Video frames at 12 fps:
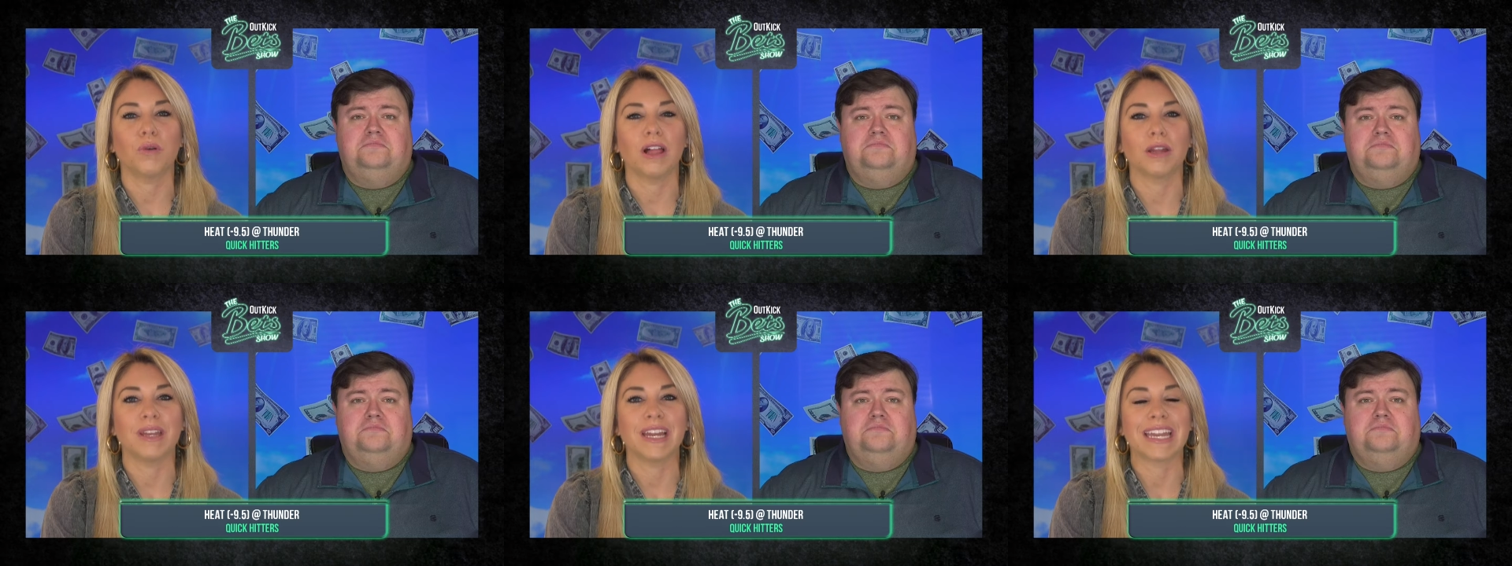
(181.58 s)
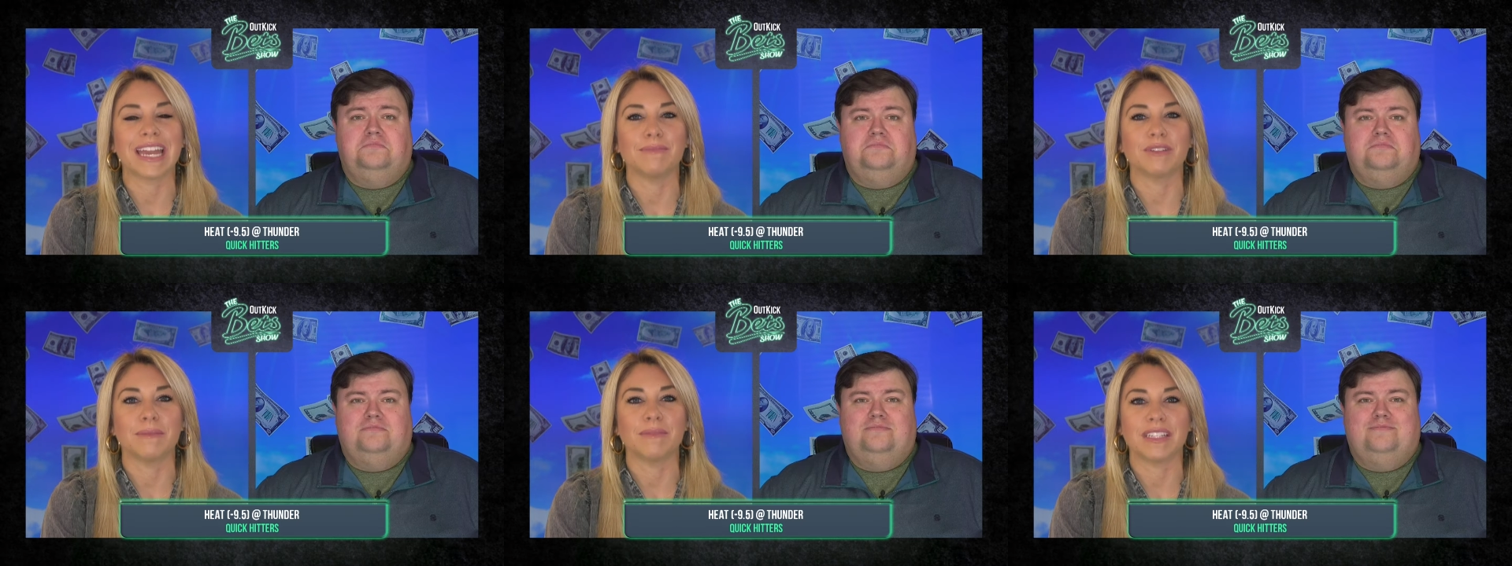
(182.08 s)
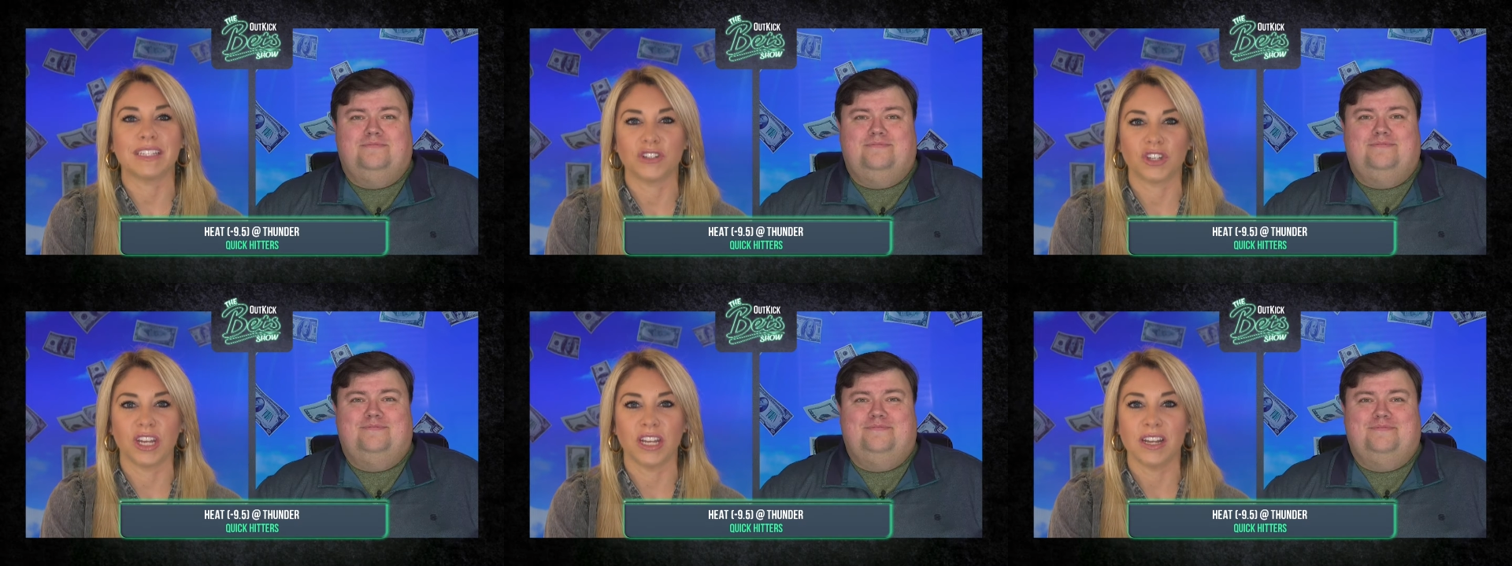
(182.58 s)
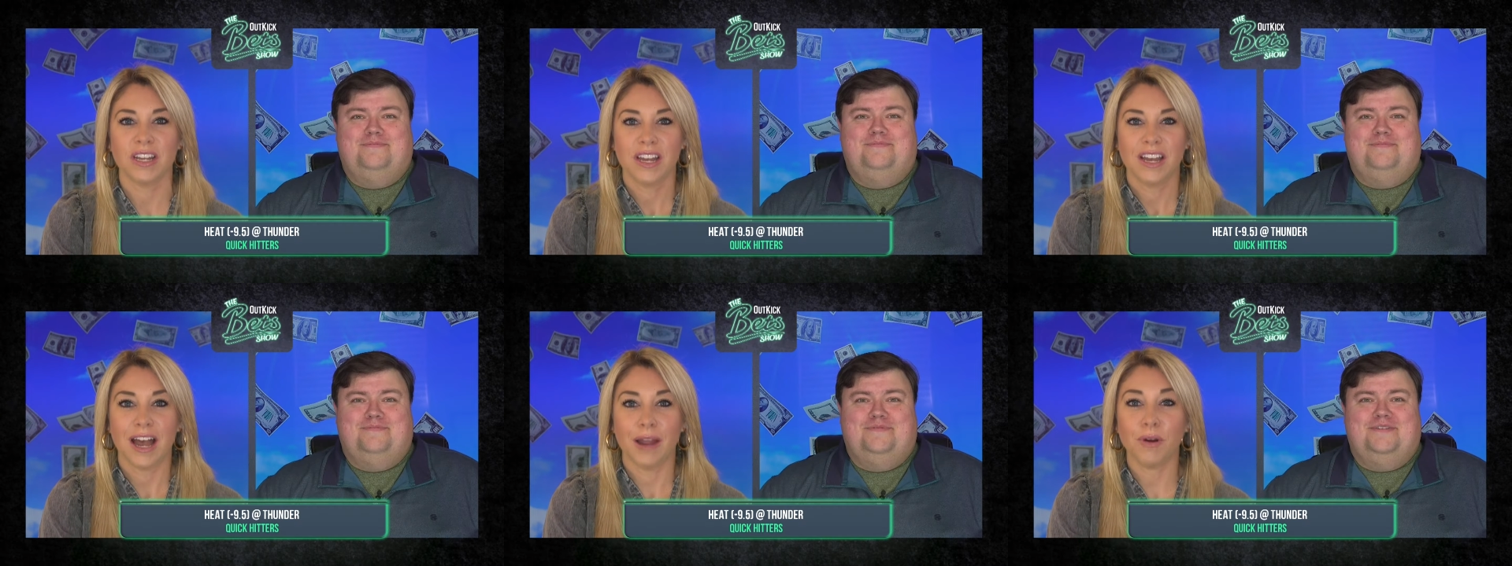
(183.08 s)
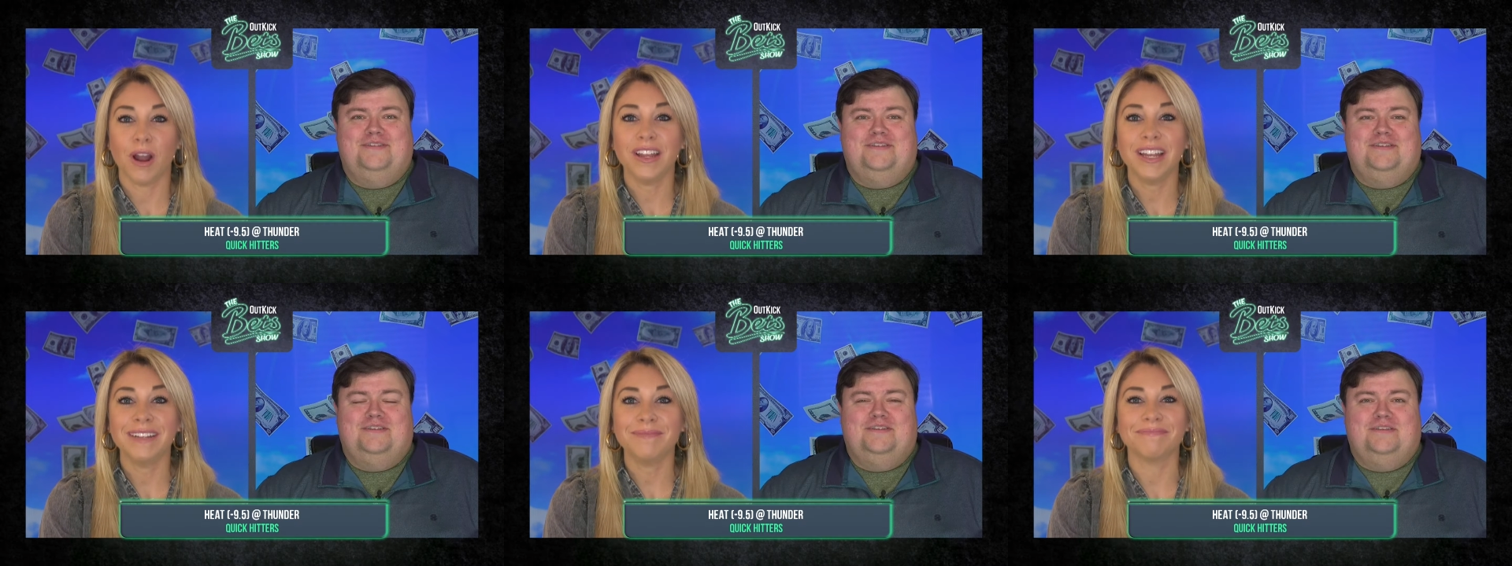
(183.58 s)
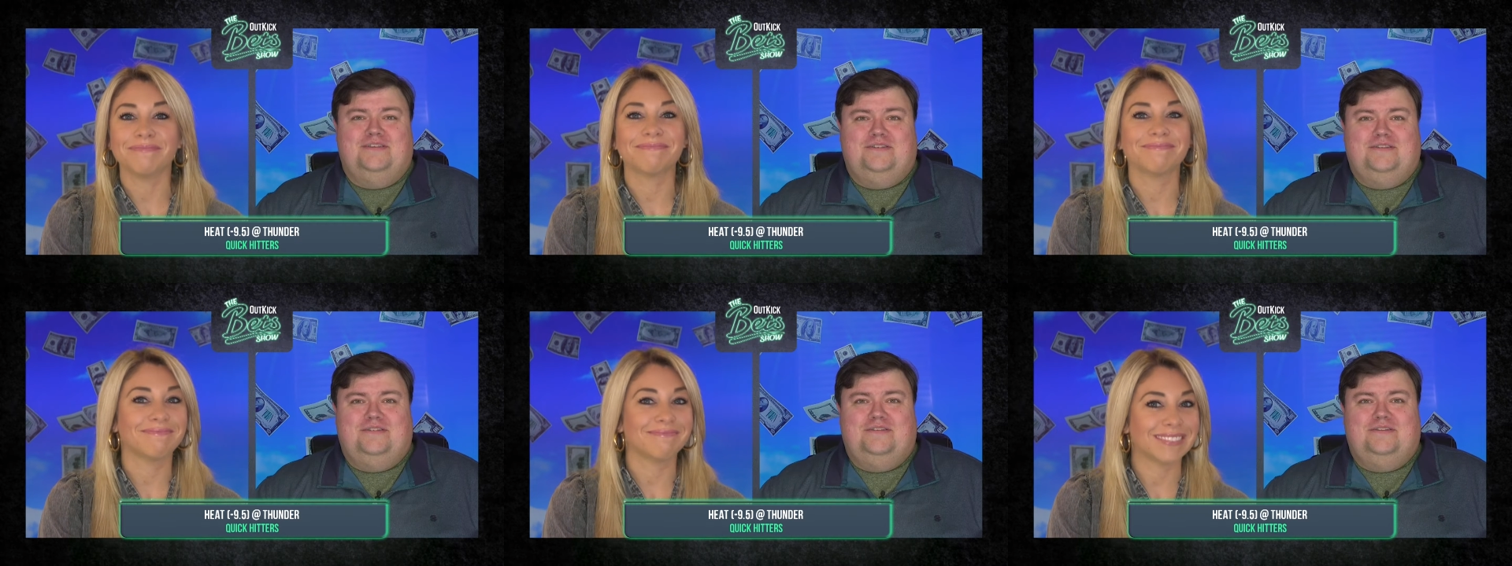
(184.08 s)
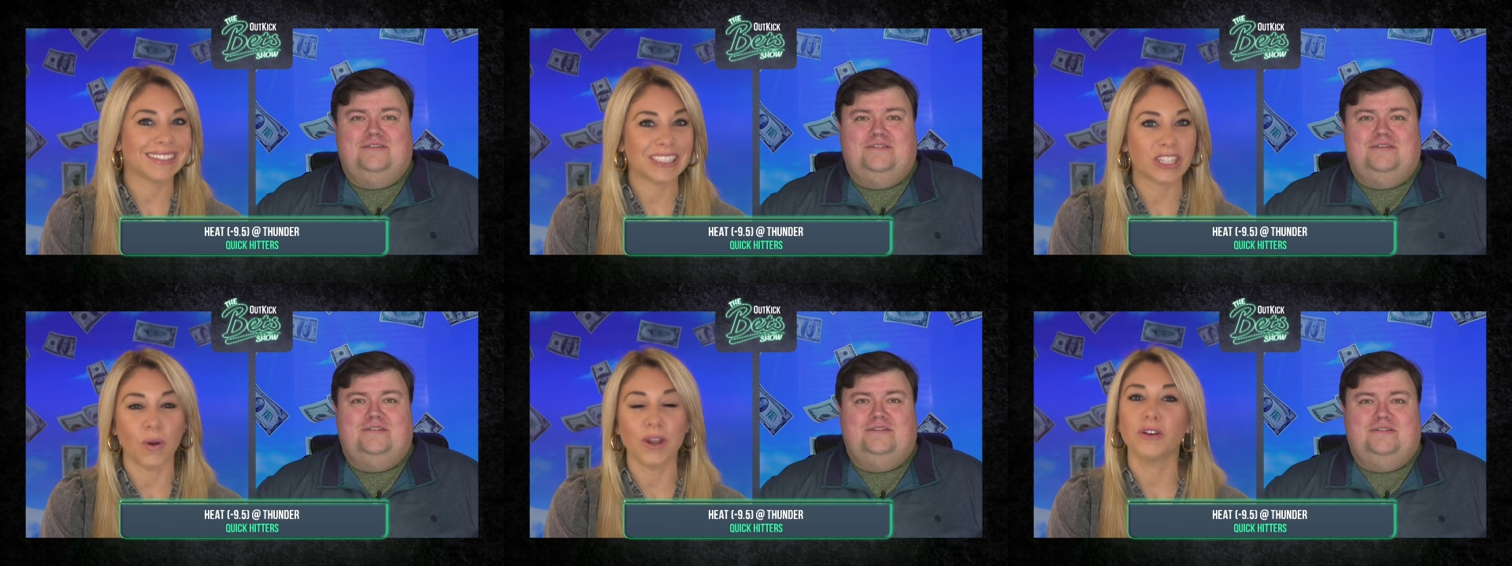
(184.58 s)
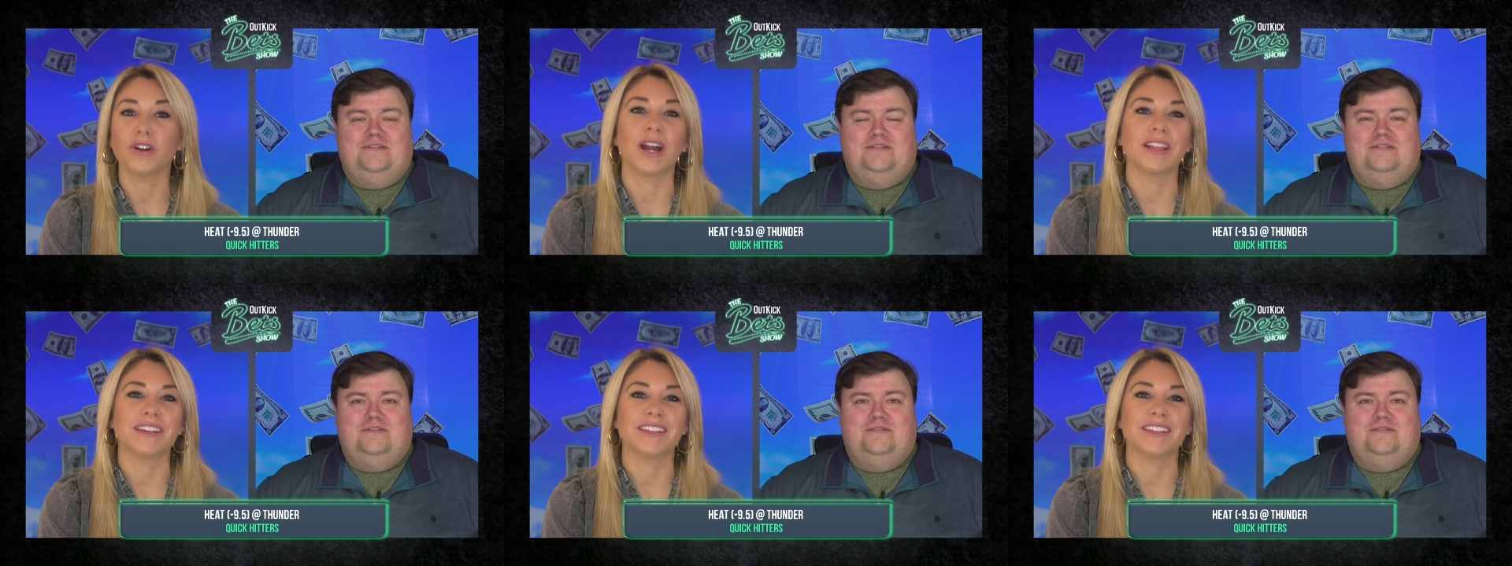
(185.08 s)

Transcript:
Speaker 1: probably be a game time decision. I'm probably going to regret